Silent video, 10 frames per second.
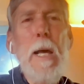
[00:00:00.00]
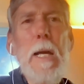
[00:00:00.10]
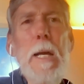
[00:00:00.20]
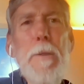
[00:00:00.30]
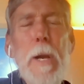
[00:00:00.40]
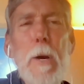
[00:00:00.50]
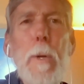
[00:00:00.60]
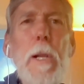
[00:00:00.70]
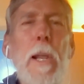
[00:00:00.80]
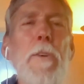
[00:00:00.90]
in their
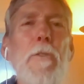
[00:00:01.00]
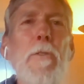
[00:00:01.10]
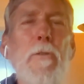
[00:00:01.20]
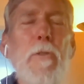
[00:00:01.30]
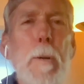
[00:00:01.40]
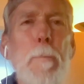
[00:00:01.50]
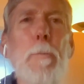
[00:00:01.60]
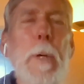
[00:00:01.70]
relationships